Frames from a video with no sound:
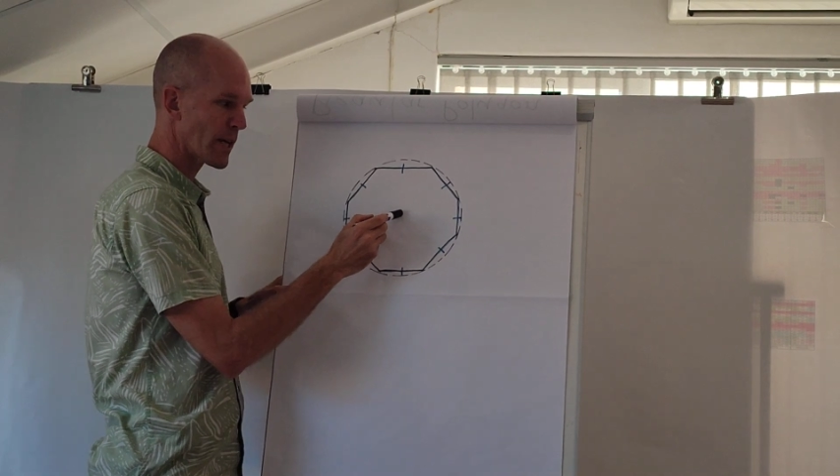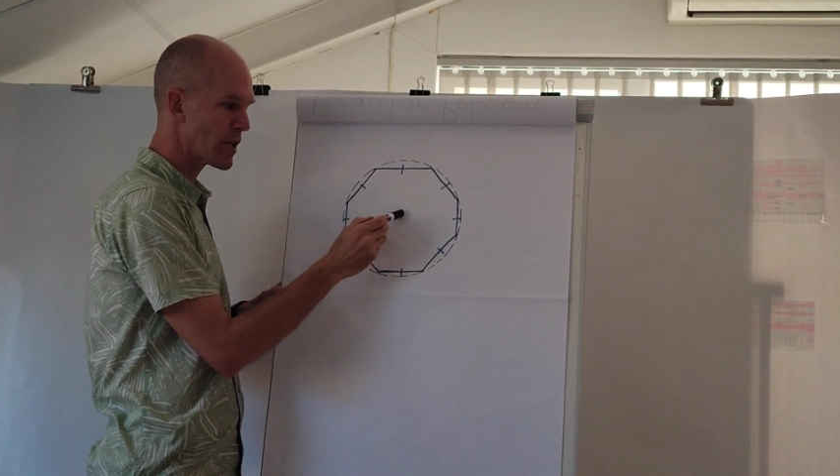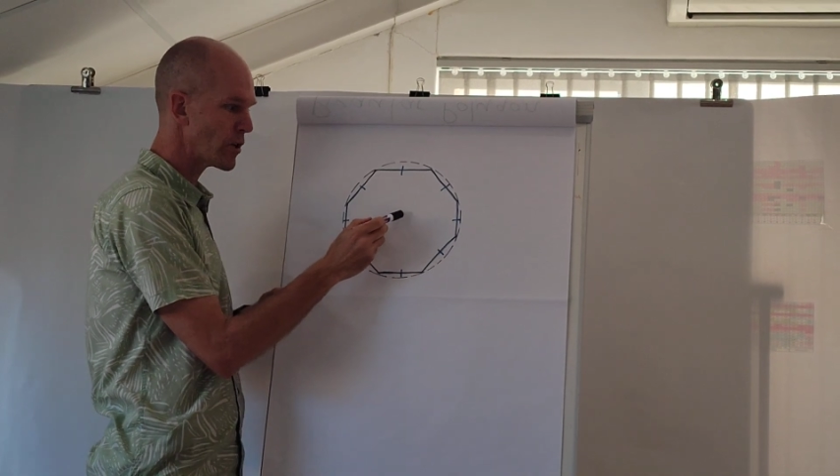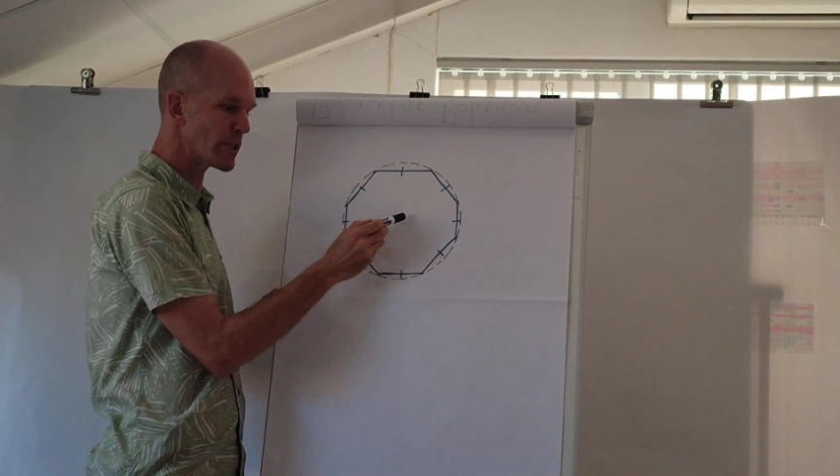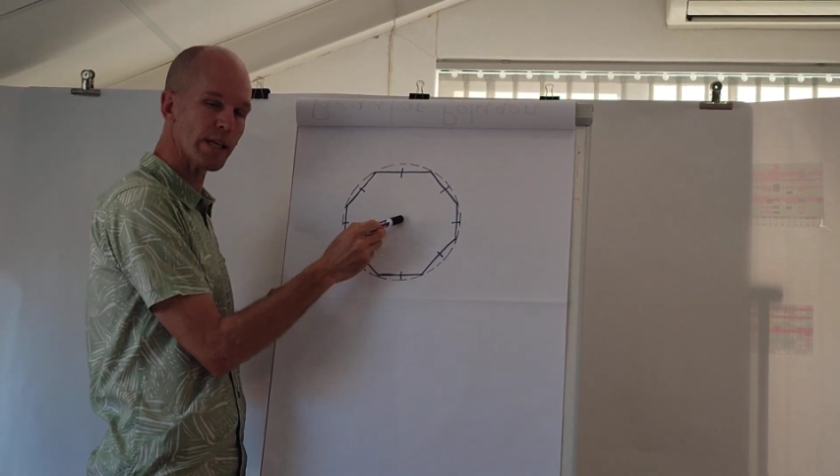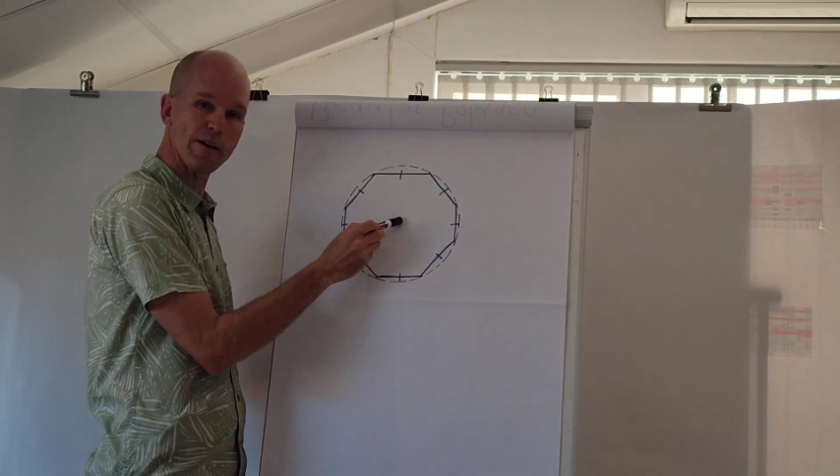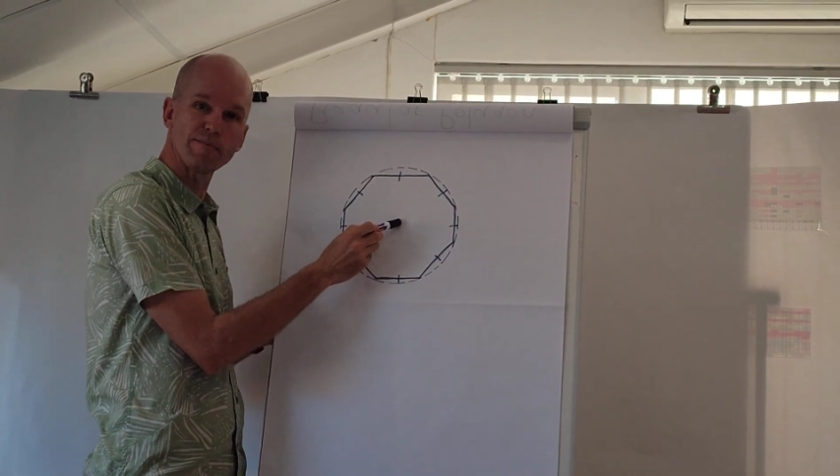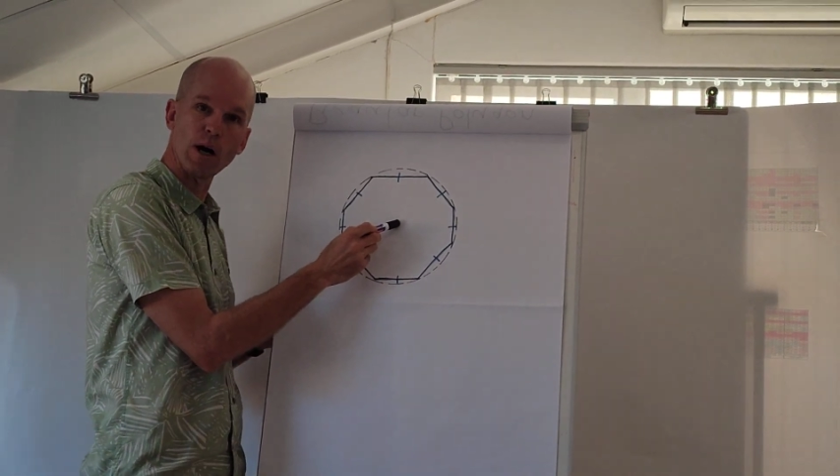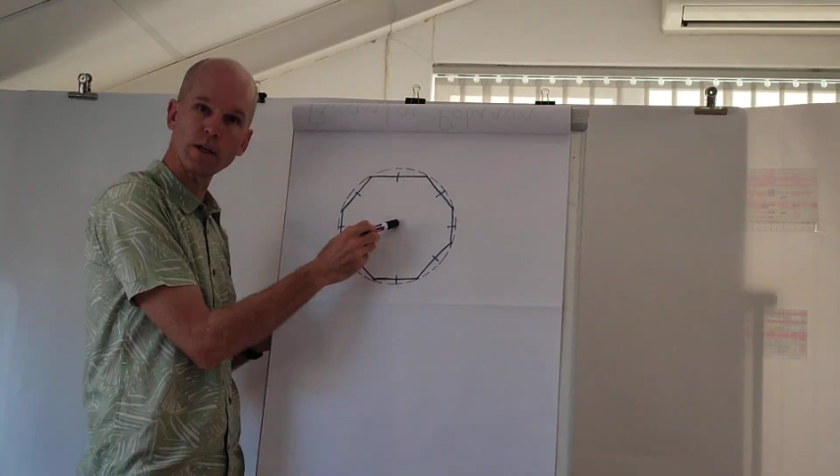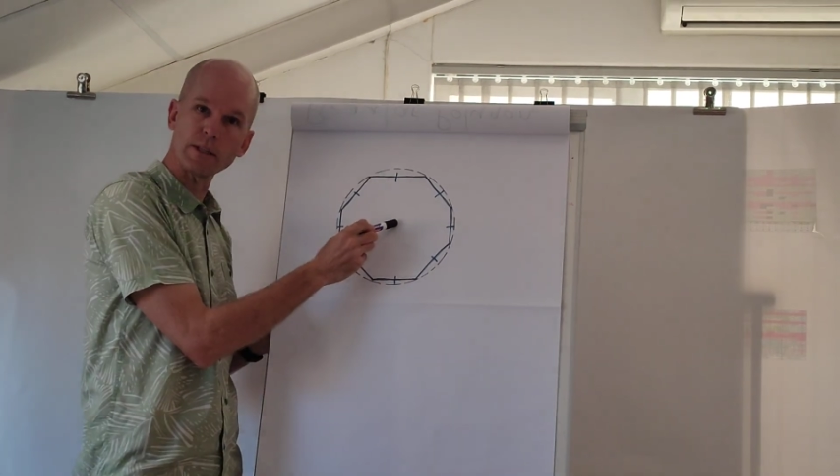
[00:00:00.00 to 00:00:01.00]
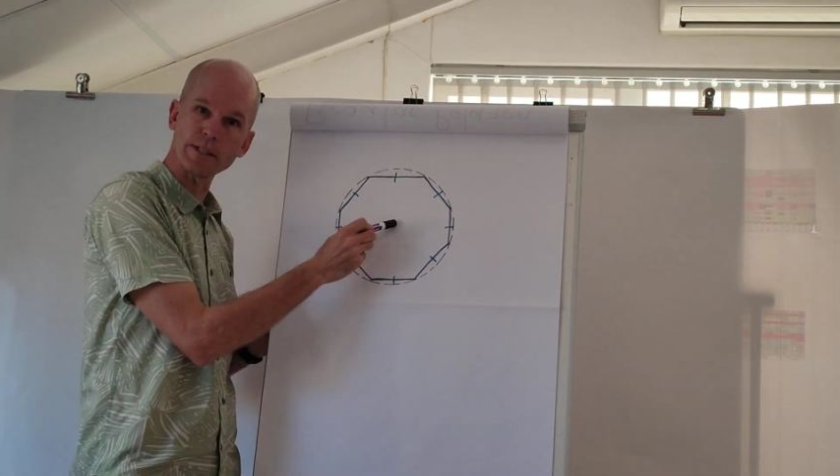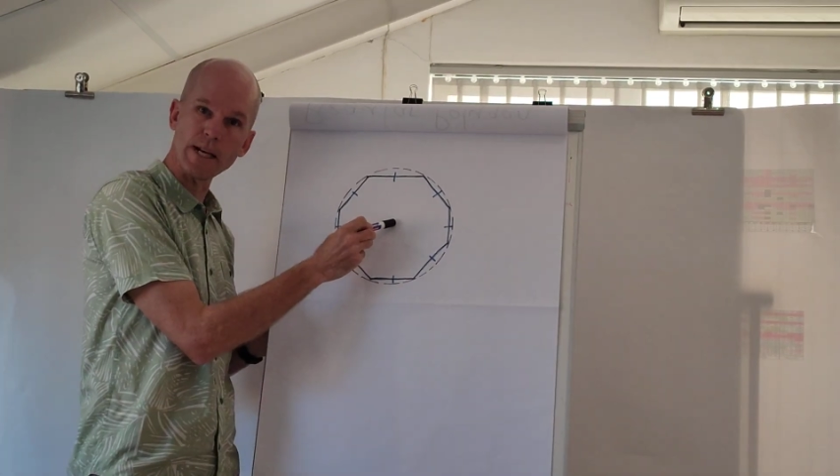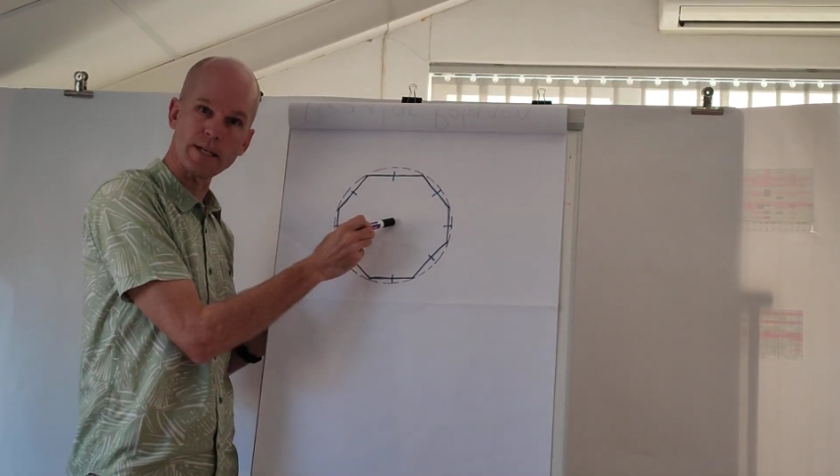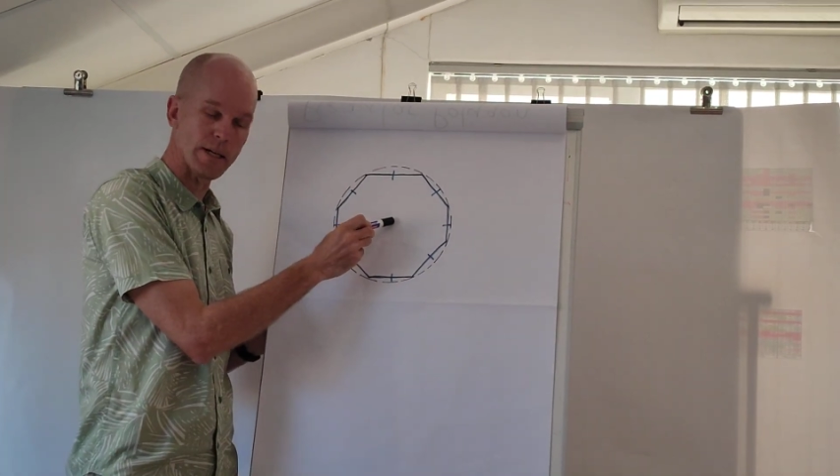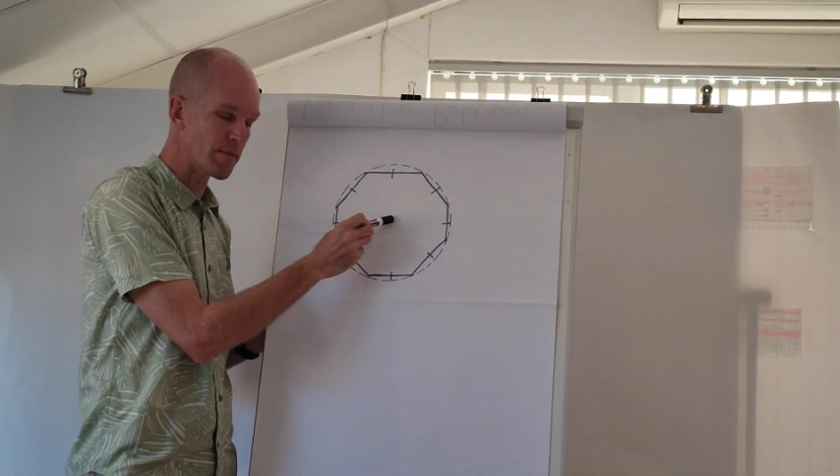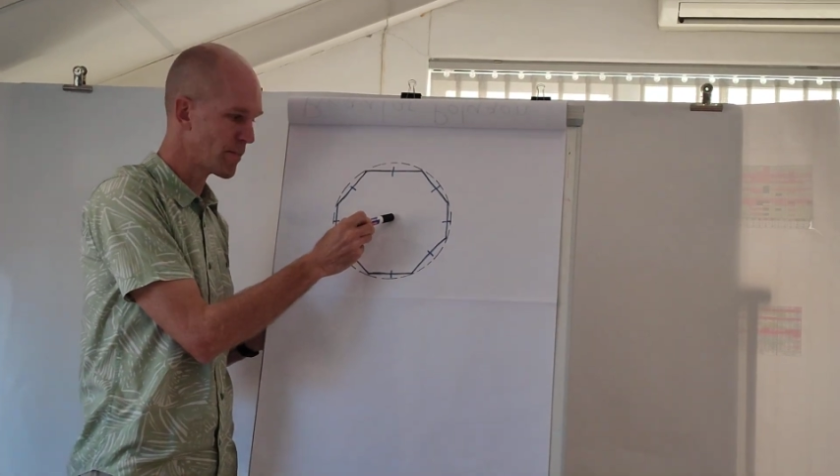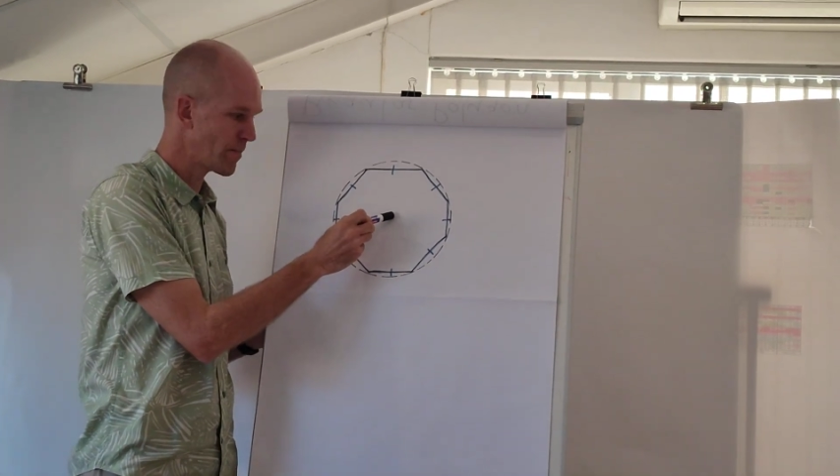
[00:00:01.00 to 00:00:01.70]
Can you see I've marked the center?